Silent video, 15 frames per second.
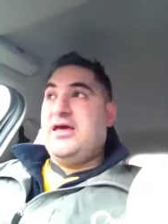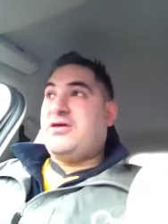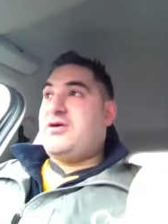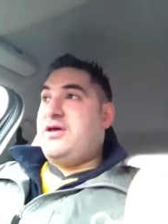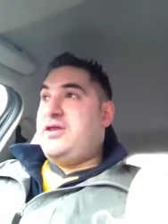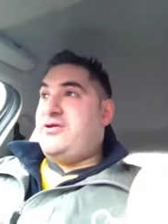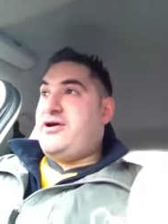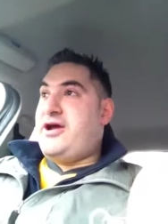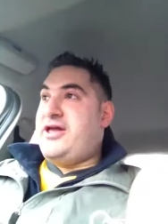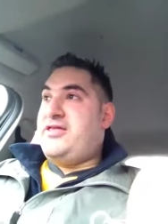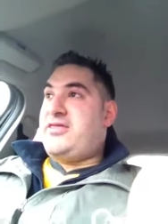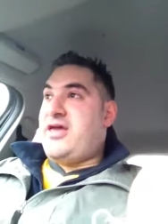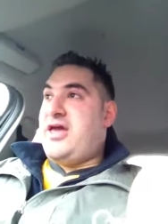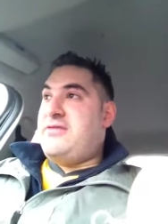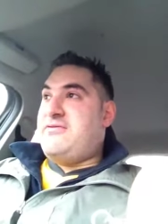got in there at
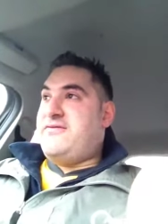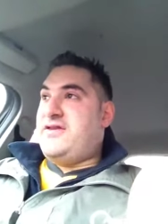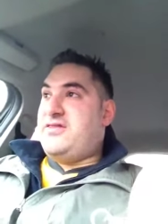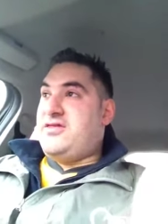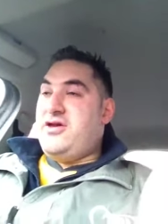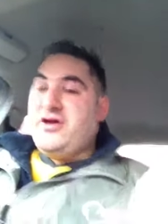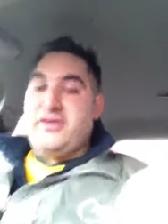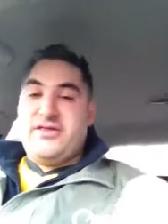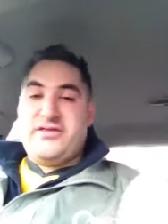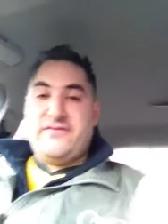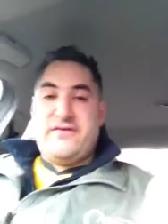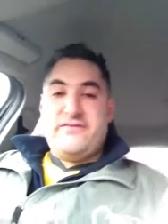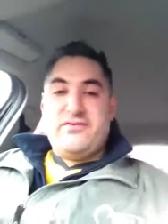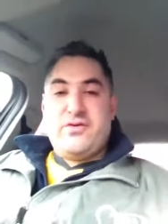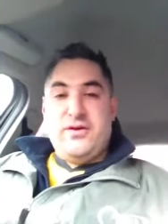8 a.m. I think that's the earliest
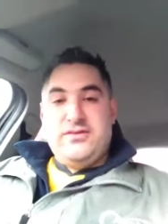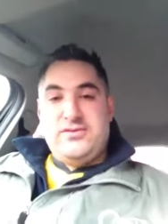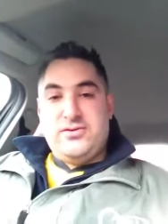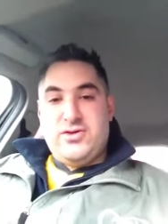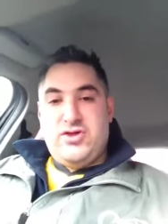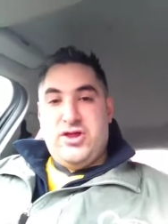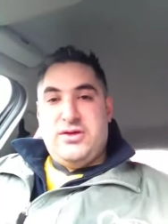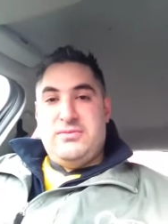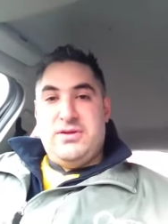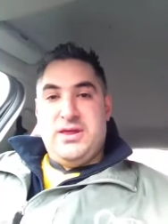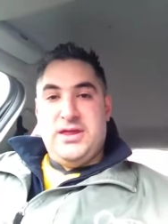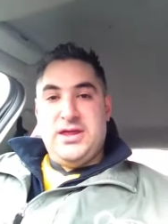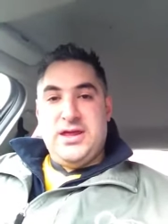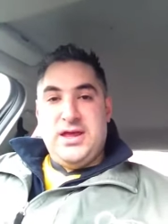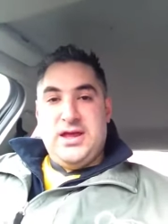I've ever got into a gym.
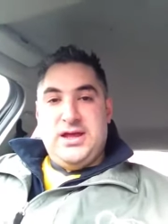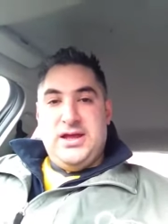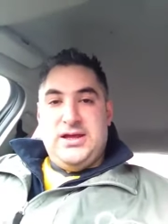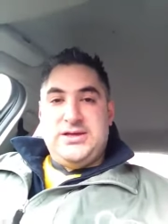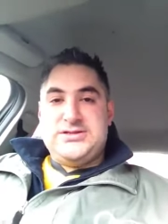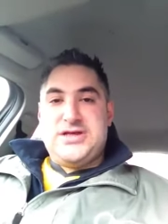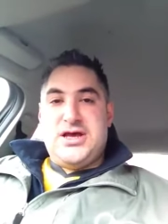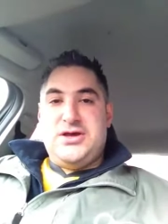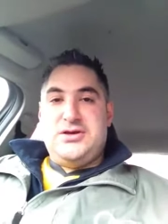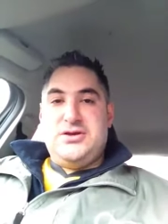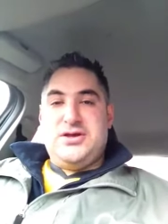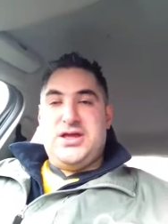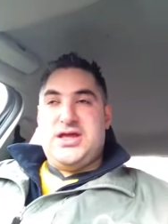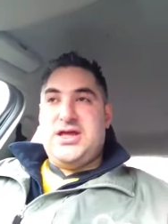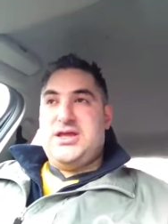
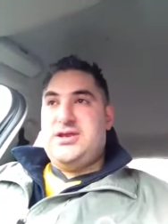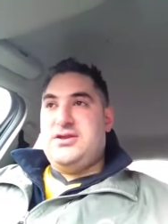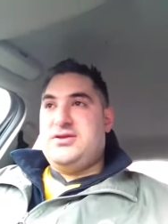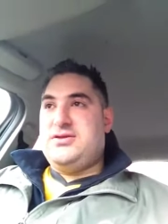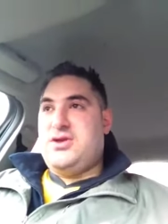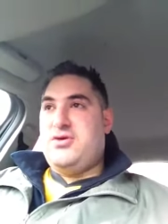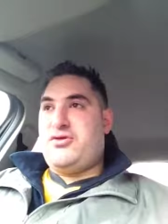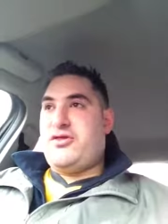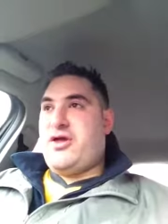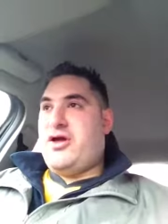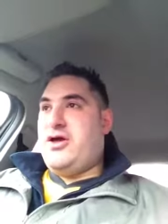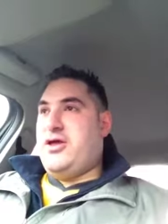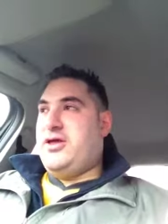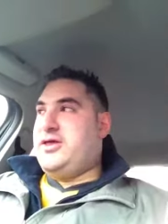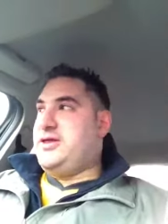So, new
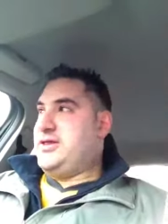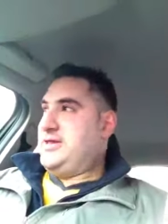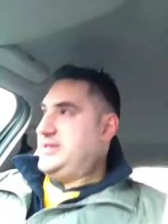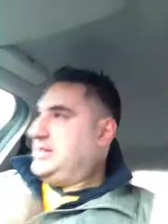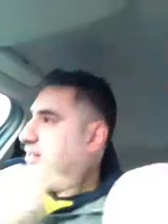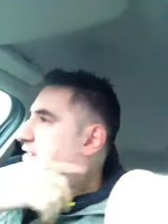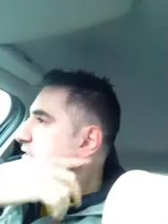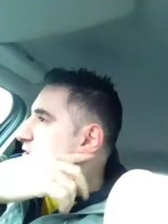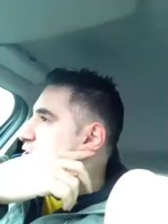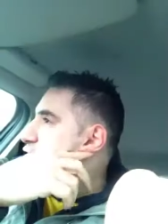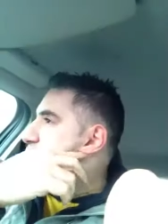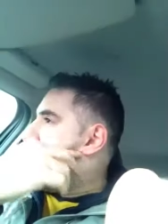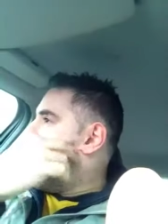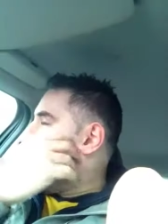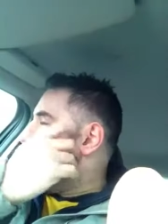start,
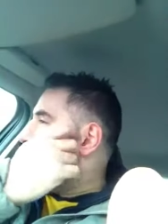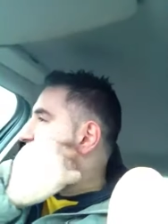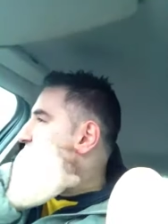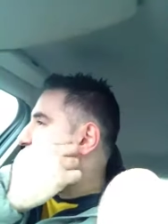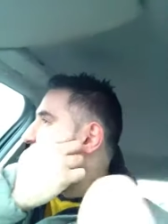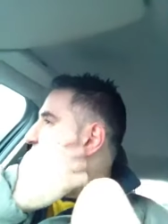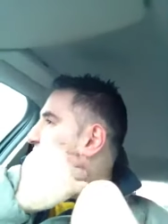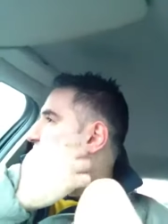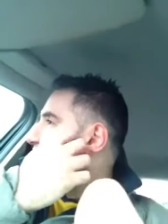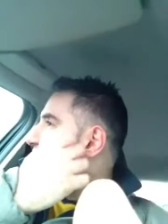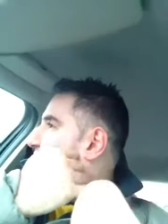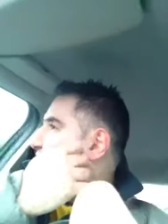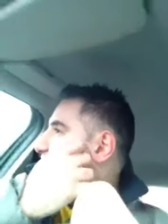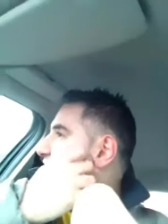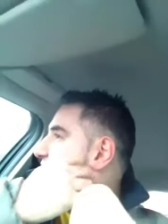new me,
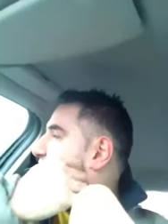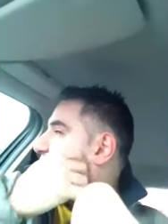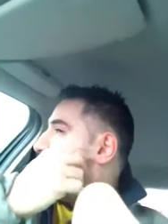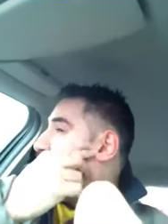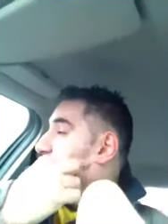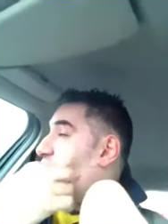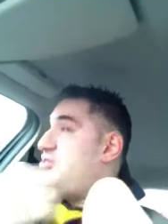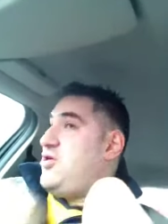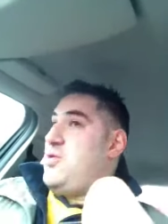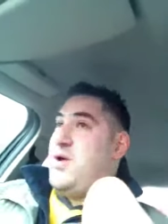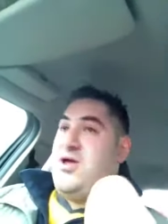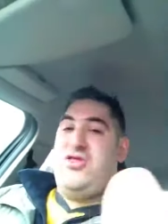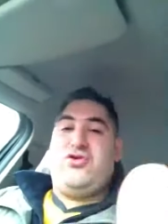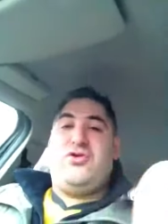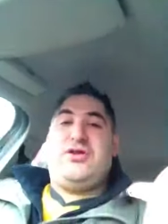and uh, actually
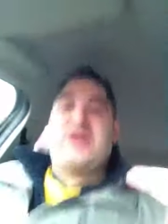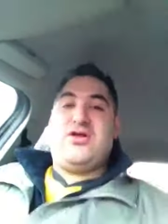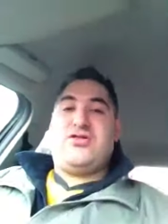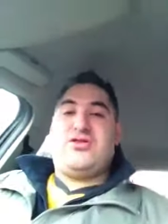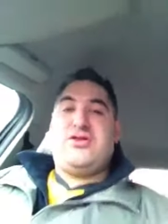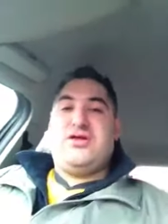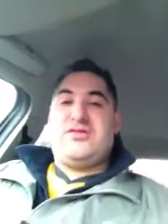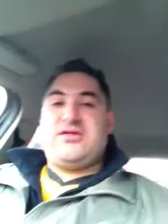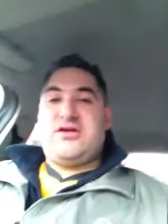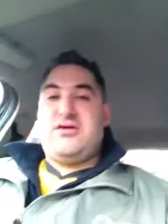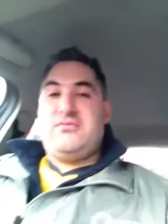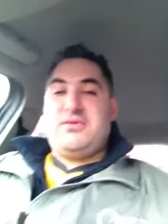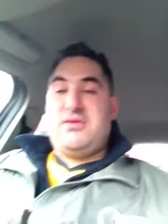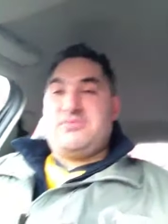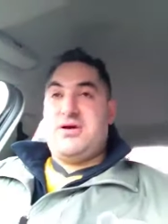quite enjoyed it actually. So,
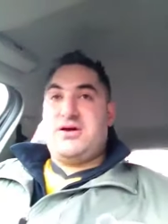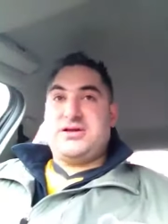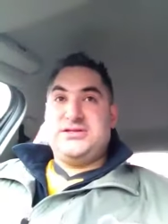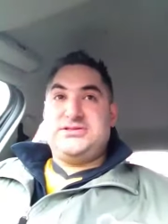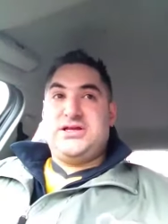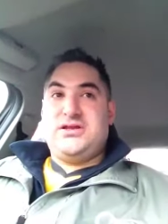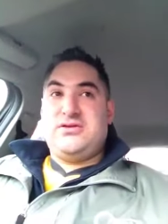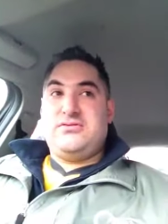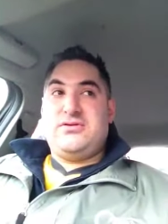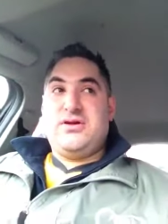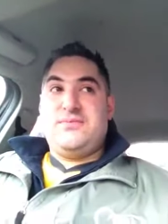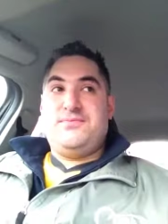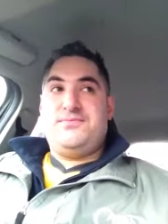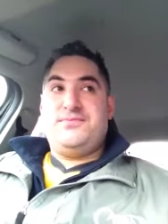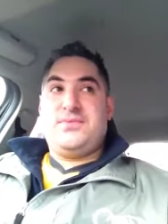um, I might
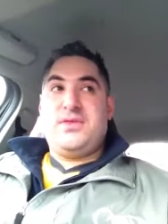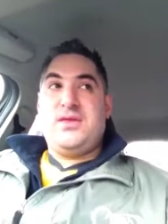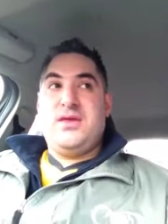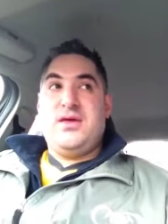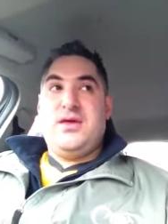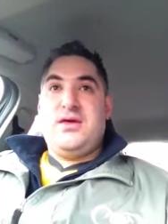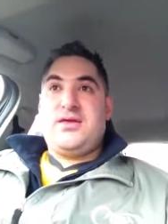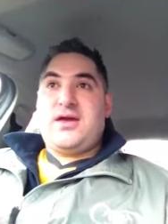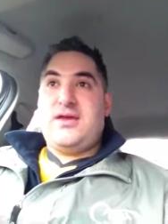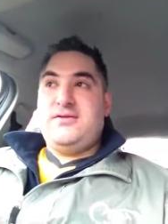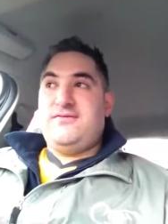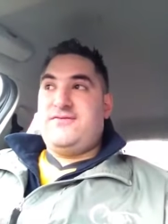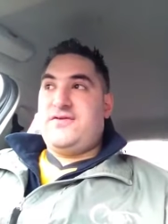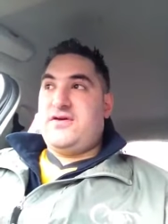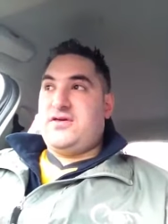consider um, going
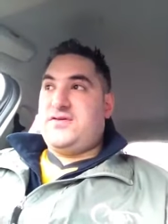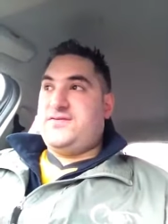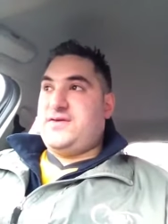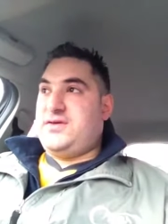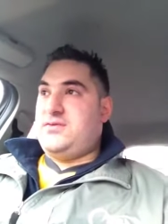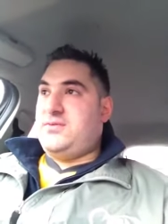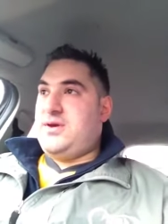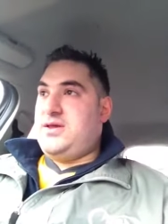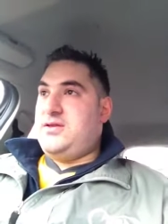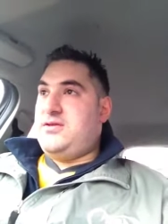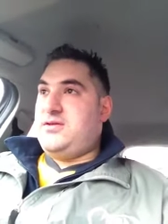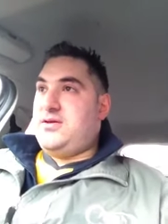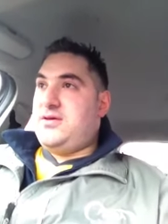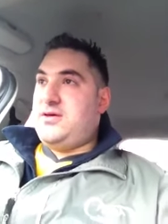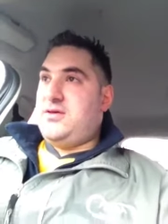in first thing
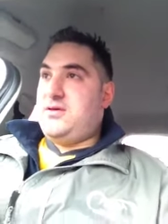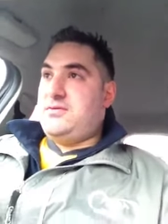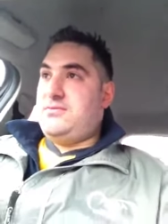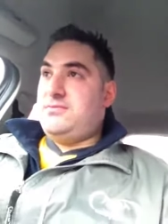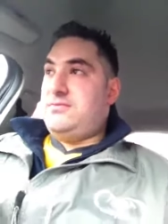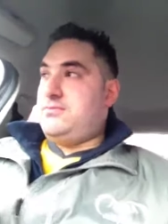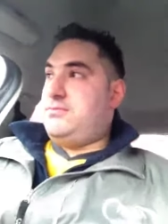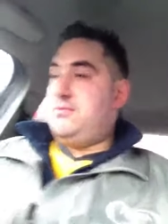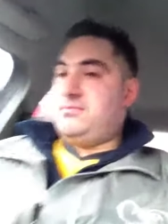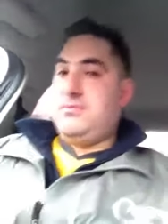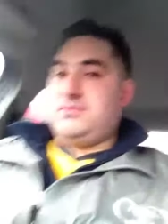when um,